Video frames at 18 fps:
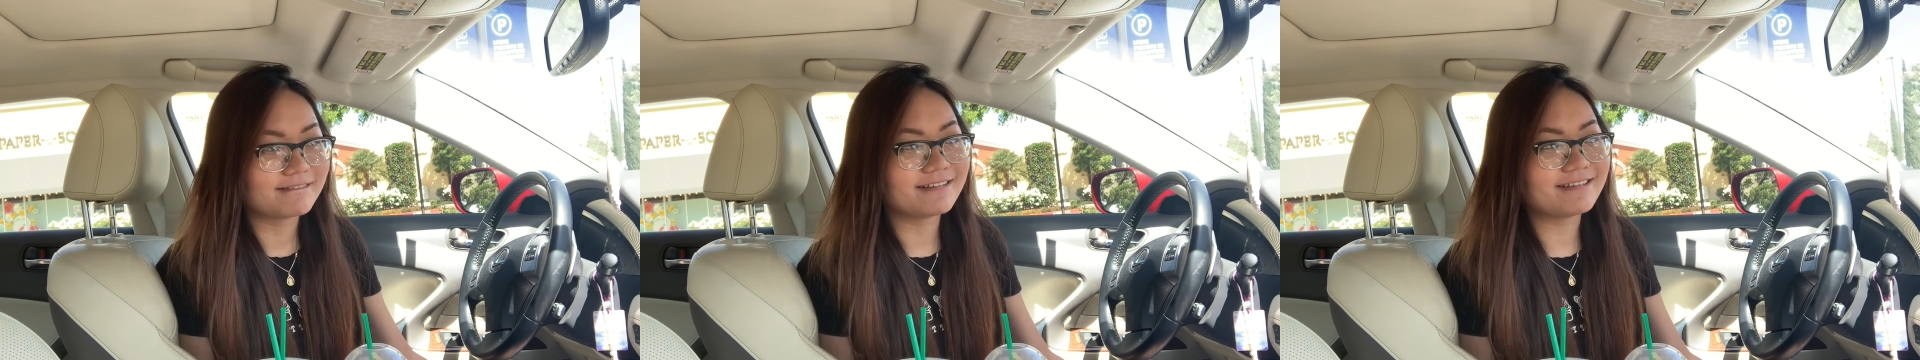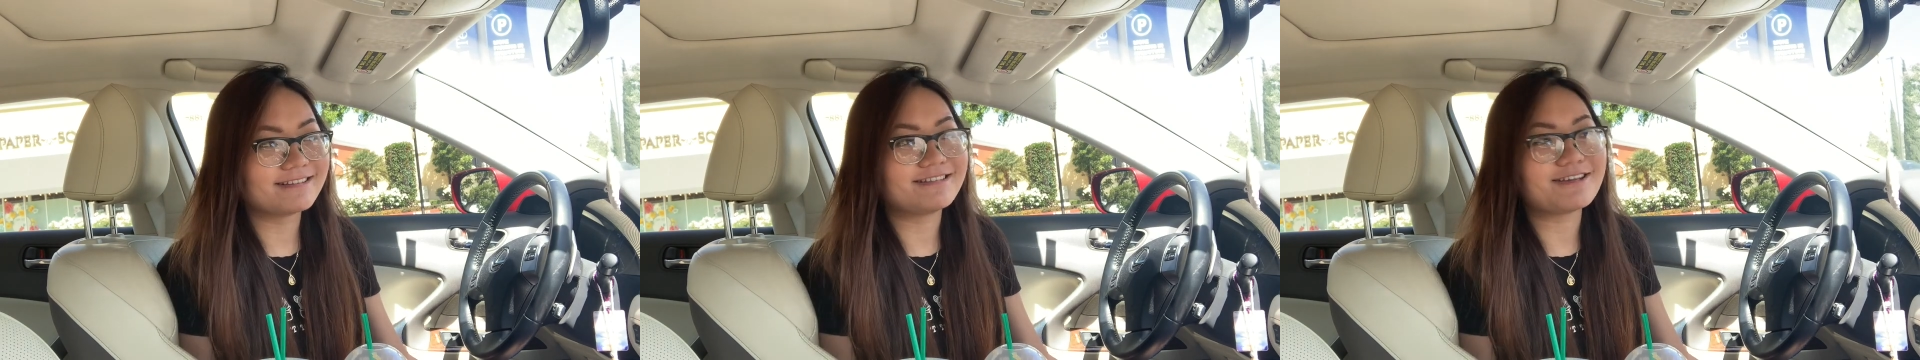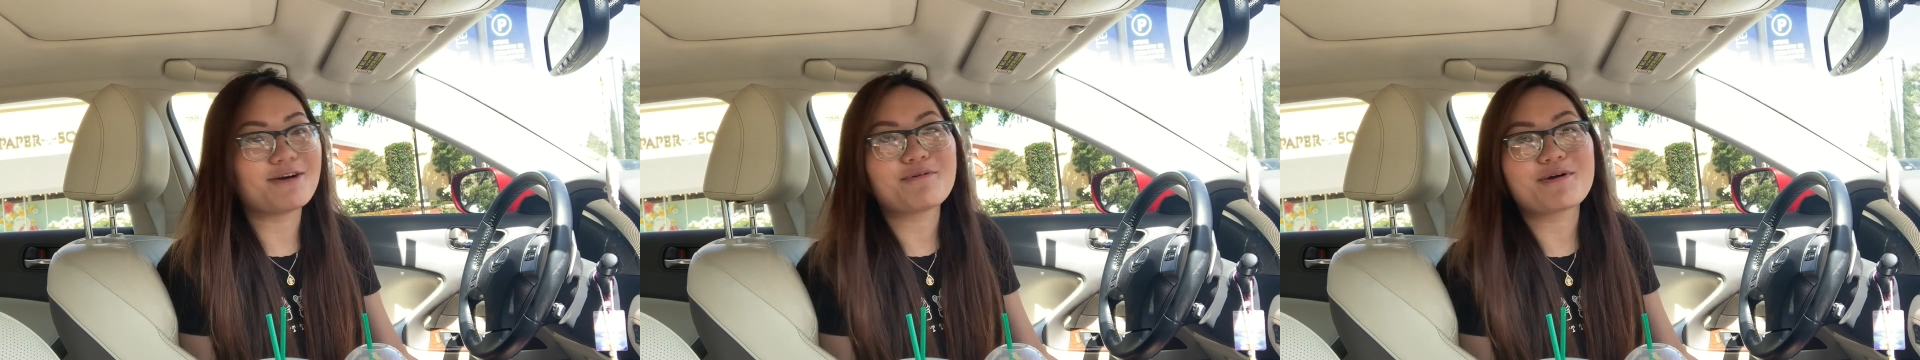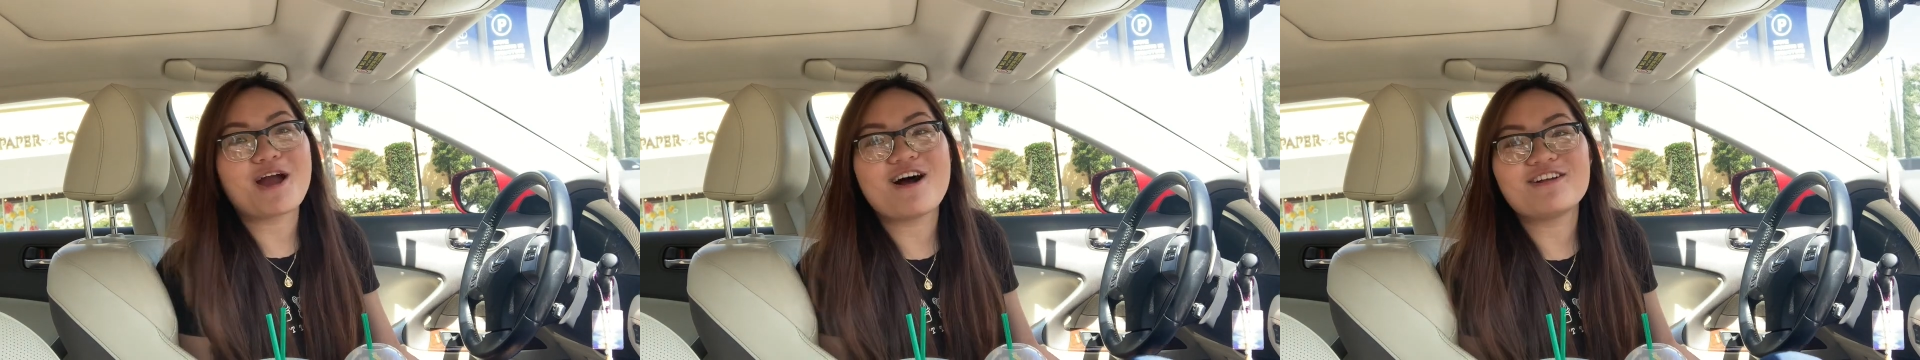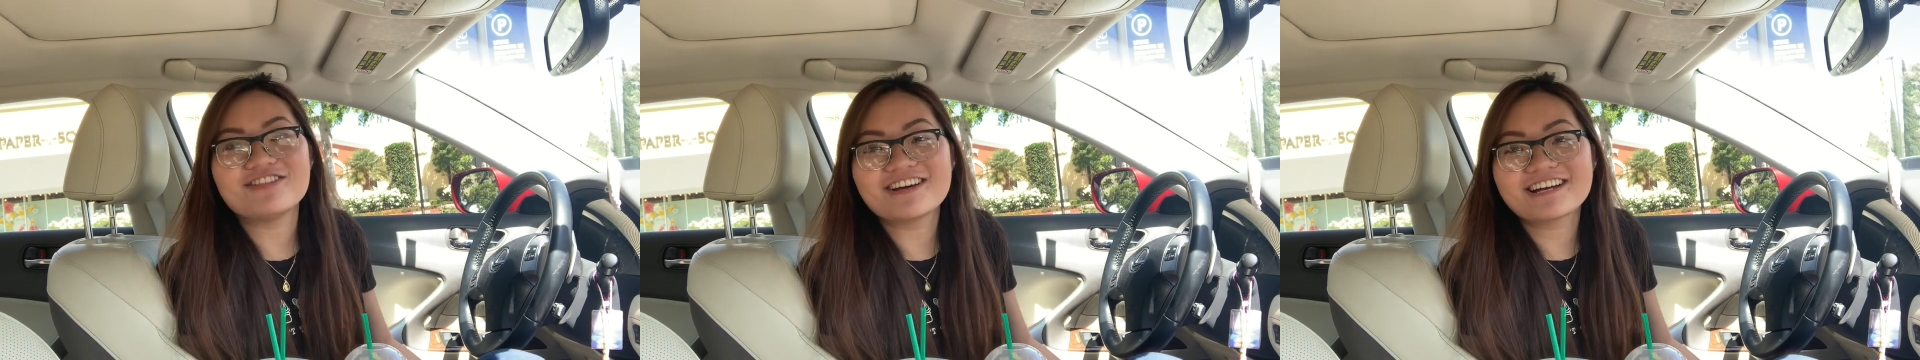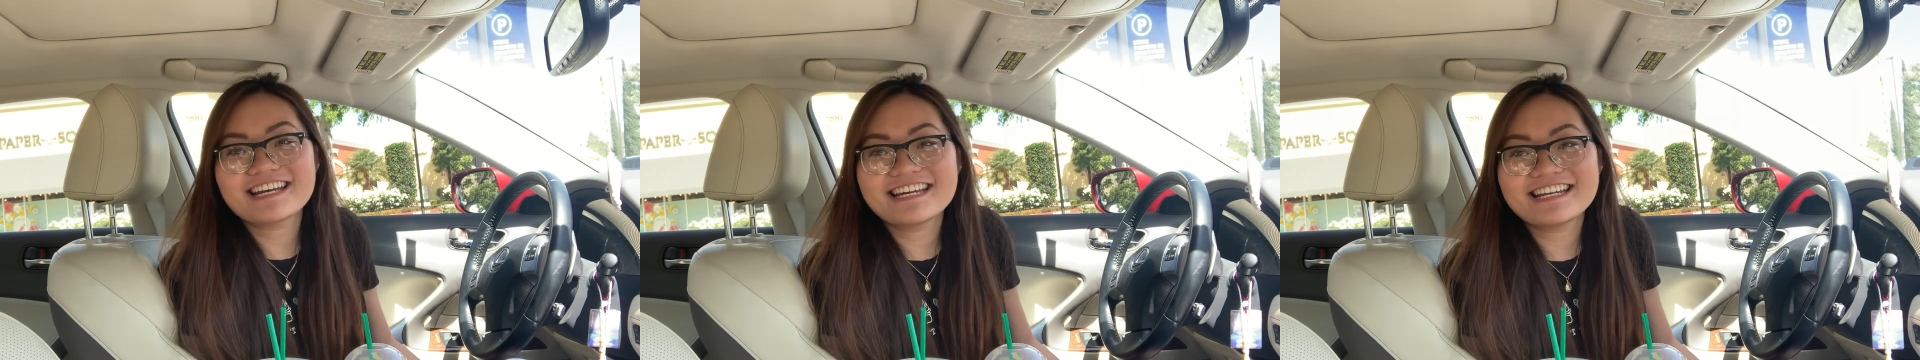And so we
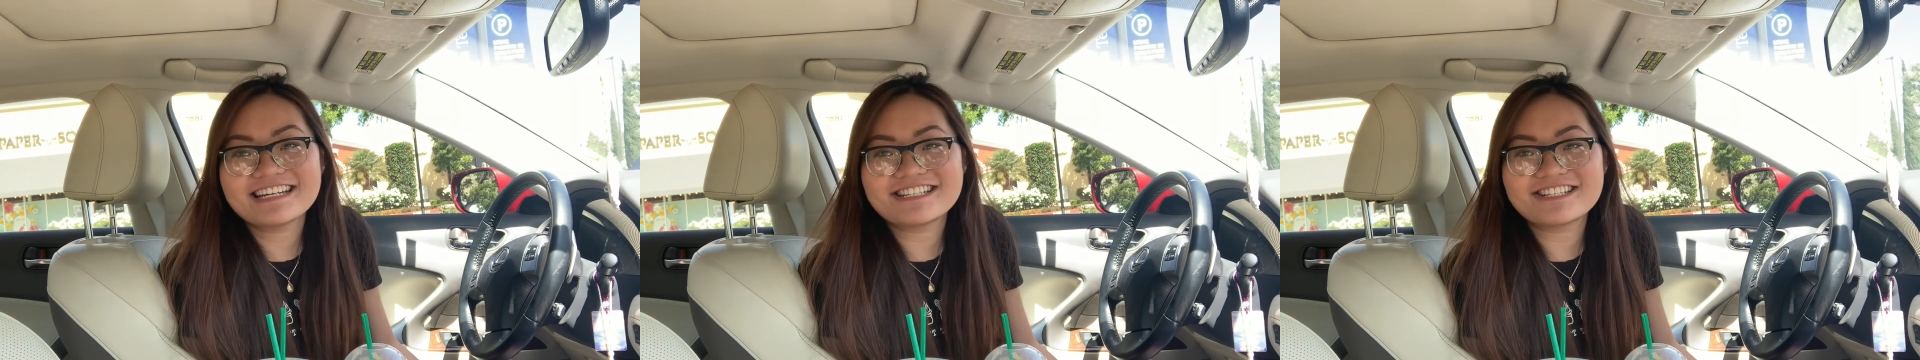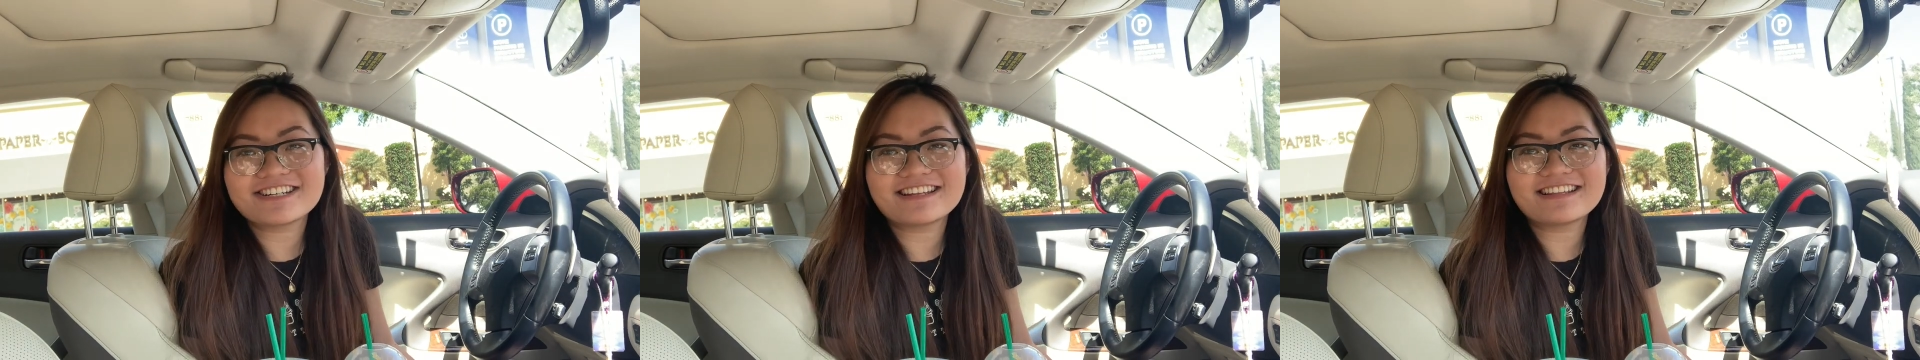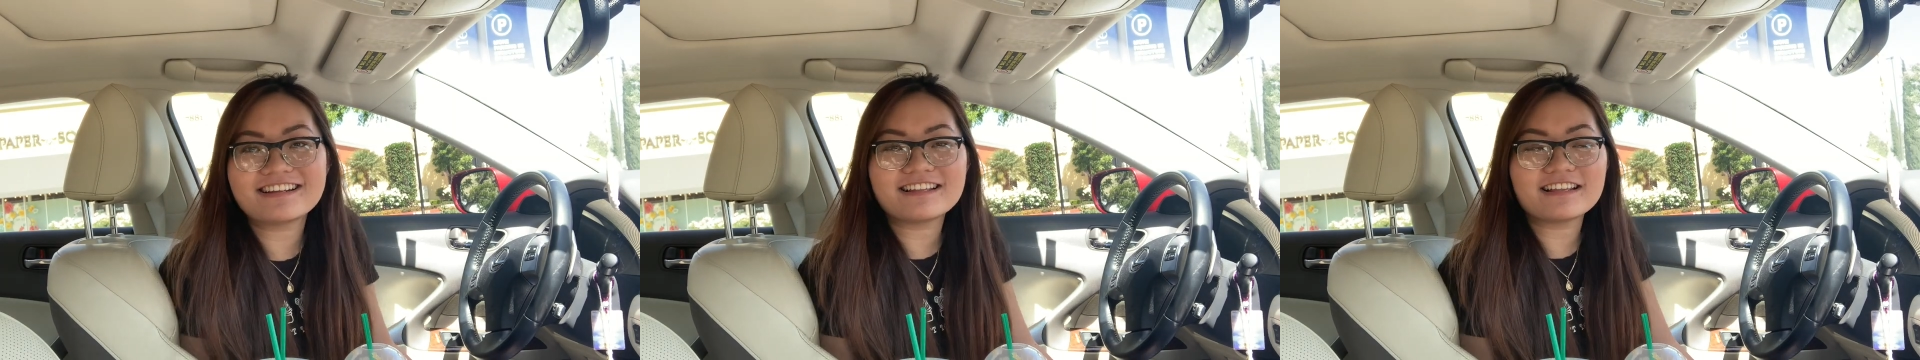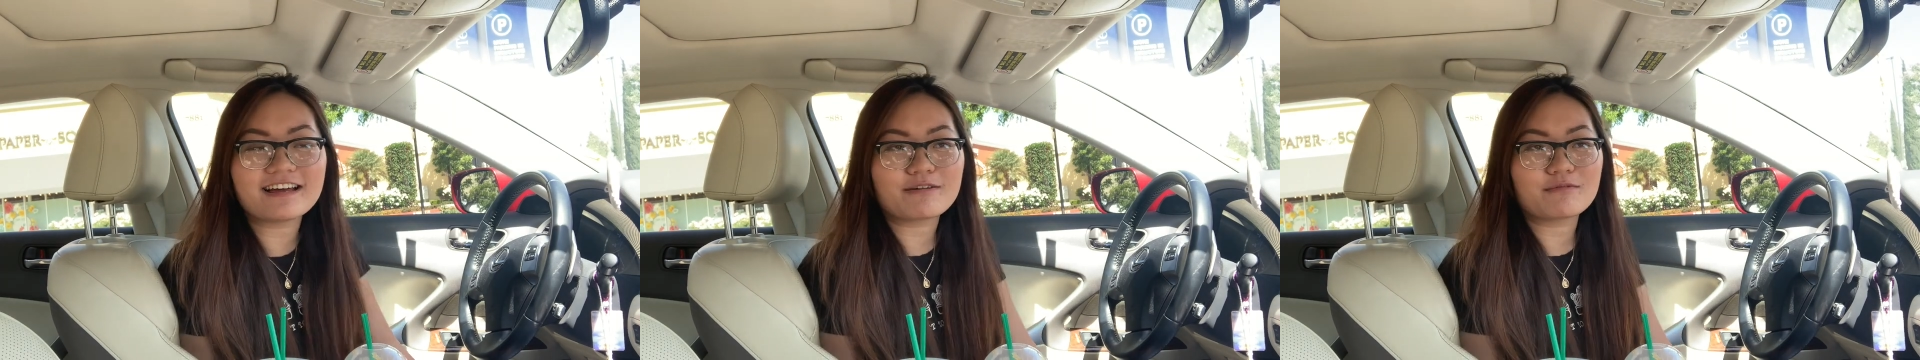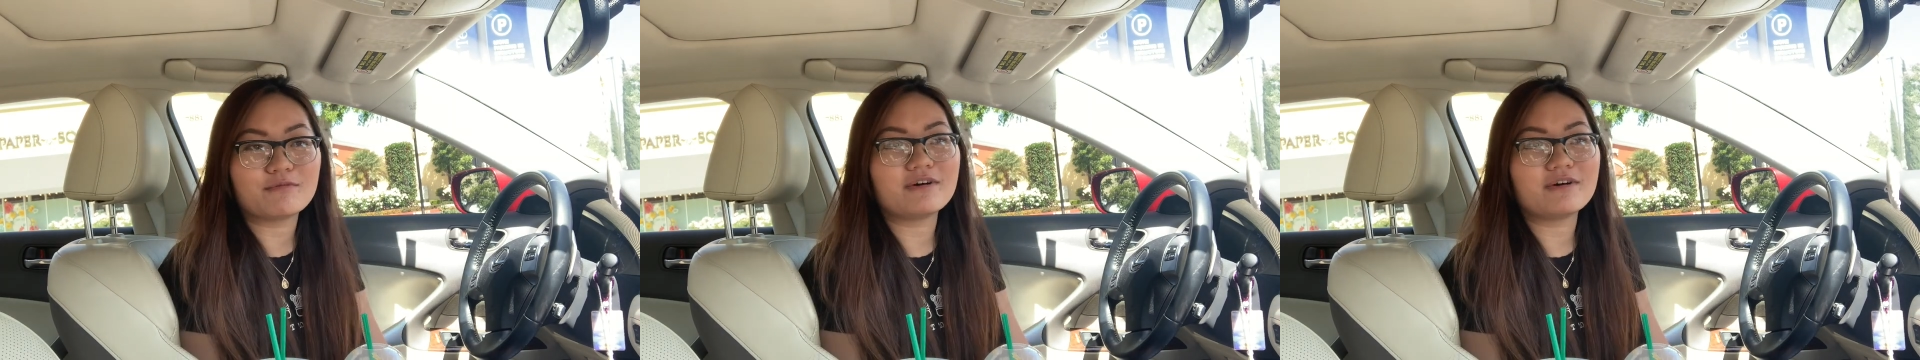all look at each other like,